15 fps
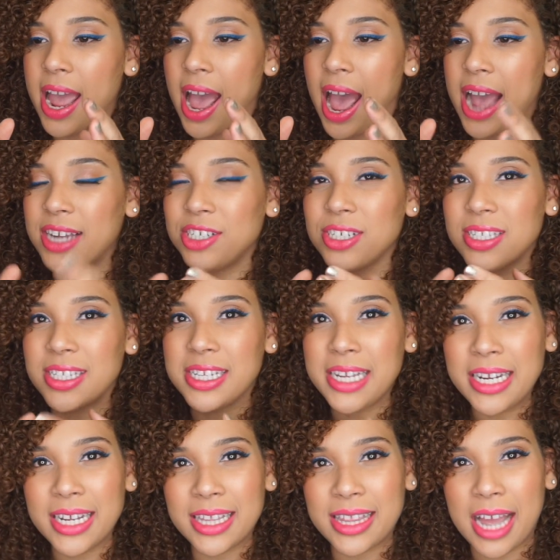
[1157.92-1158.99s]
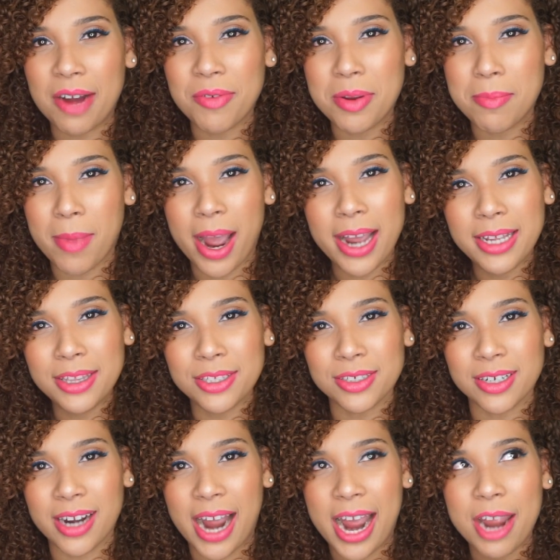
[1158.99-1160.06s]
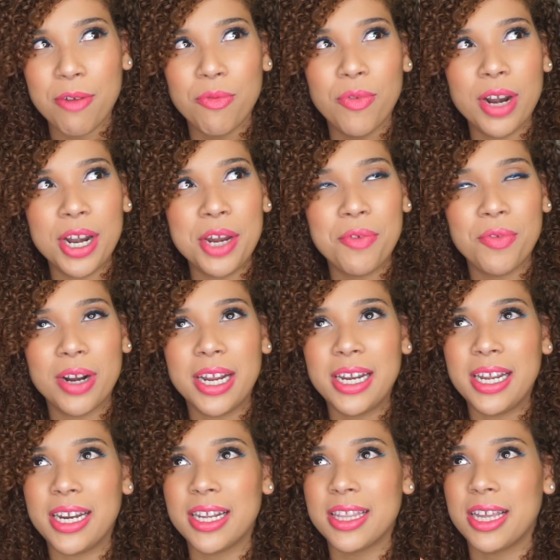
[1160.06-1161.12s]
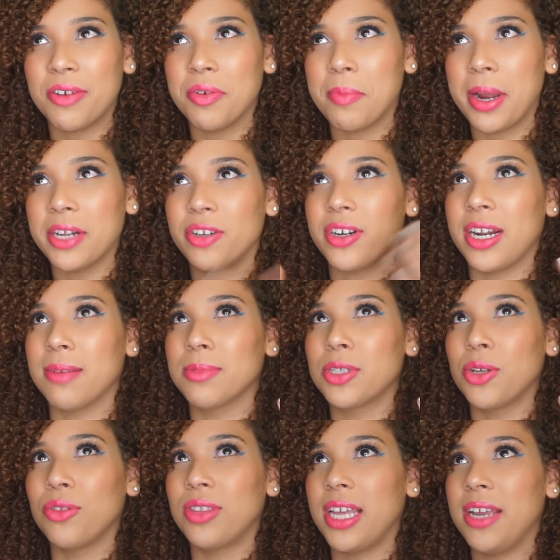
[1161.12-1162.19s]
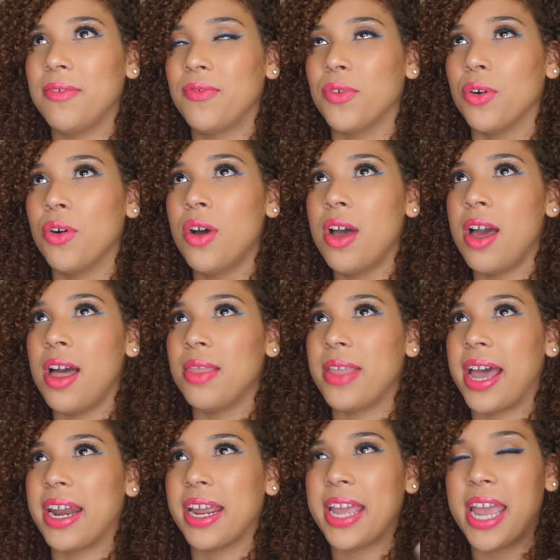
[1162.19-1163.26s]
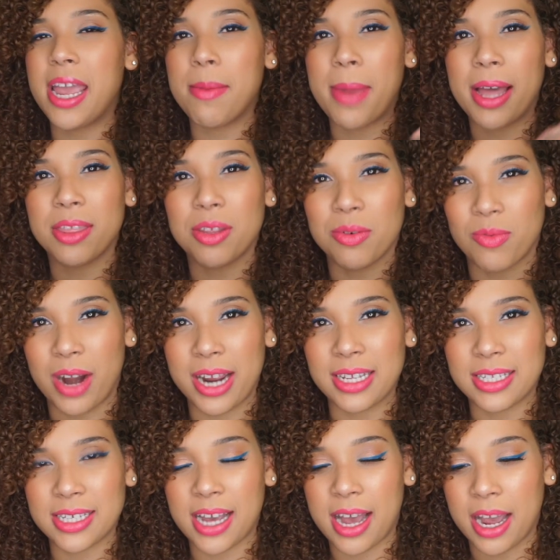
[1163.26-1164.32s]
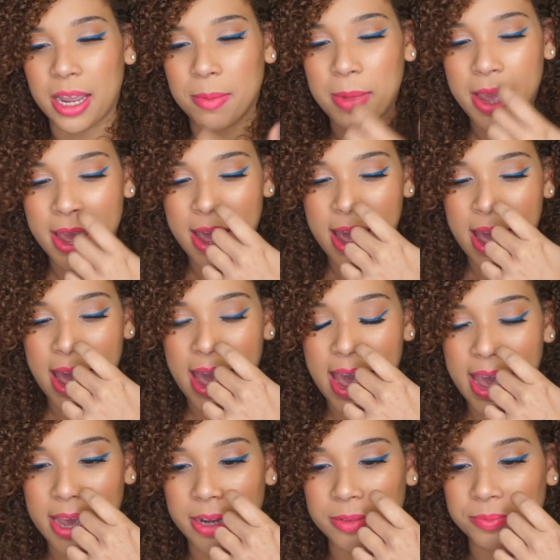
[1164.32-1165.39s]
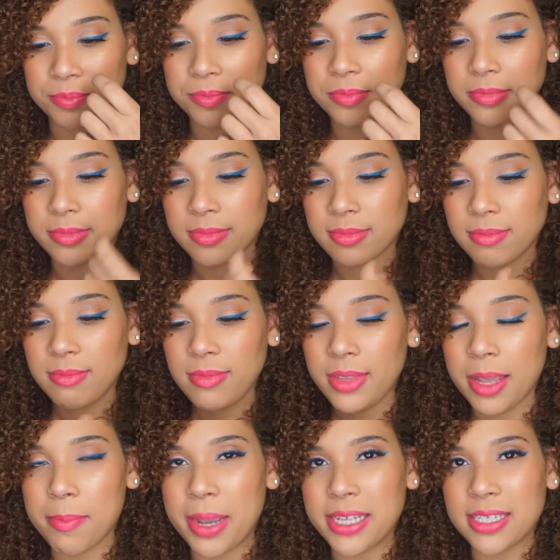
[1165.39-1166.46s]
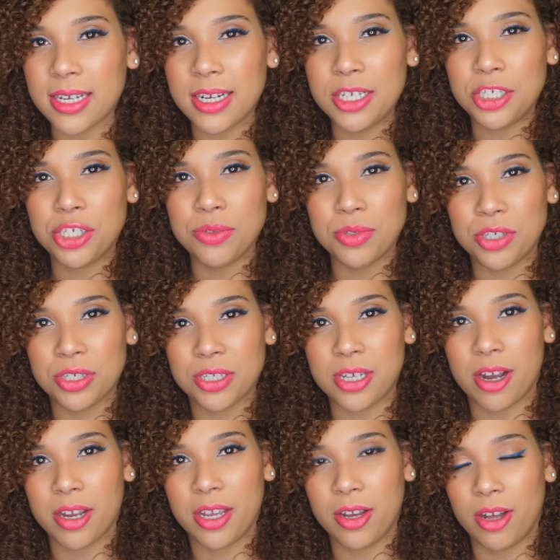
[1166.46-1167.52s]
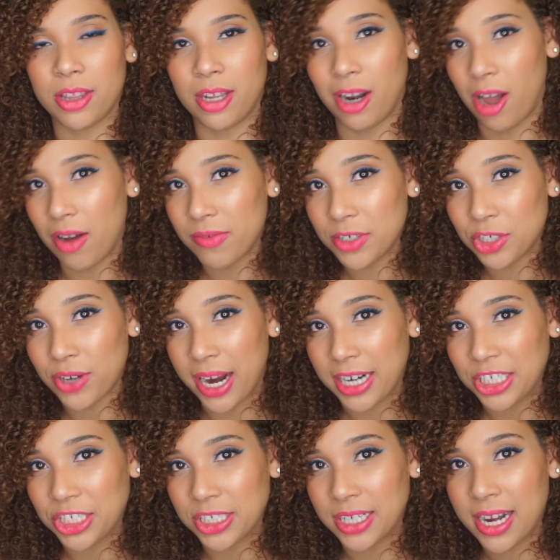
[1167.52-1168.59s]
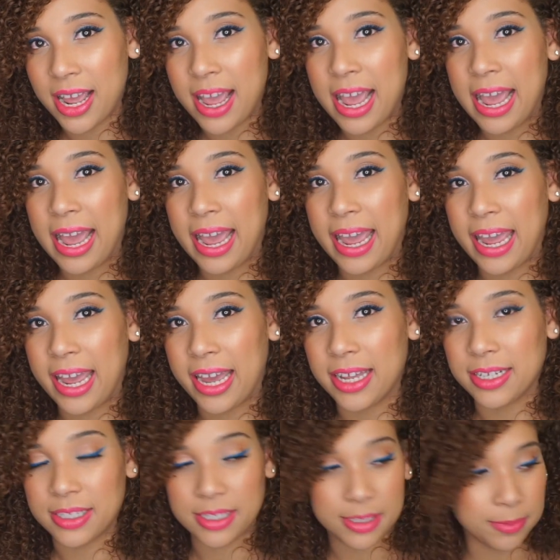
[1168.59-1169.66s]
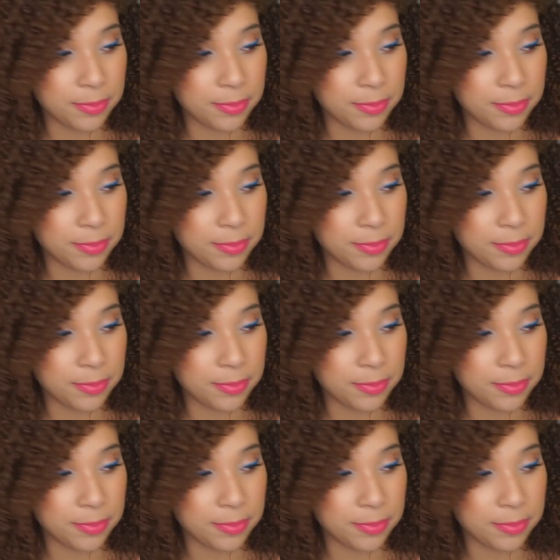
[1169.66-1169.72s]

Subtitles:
I just needed that reminder. I really needed that reminder, and I'm so thankful that it came at the right time. And basically she was just talking on the law of attraction. And